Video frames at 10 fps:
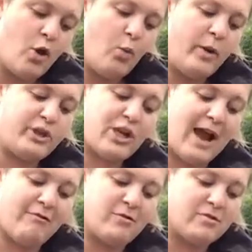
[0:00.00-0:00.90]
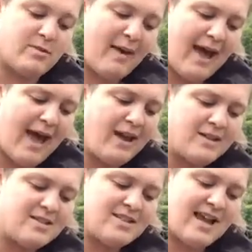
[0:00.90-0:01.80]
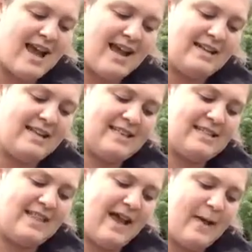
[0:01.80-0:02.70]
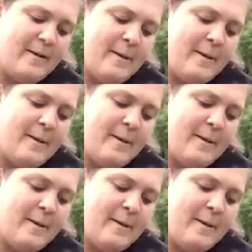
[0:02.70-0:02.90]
which arrow's the best, and things like that.